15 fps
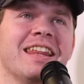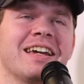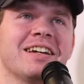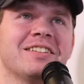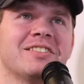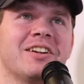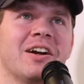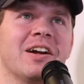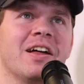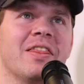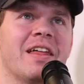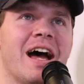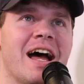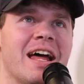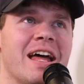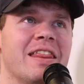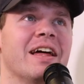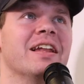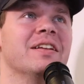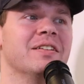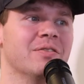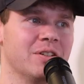I think I started on that, and
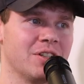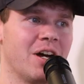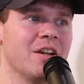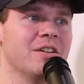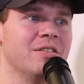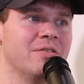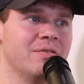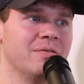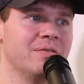then was on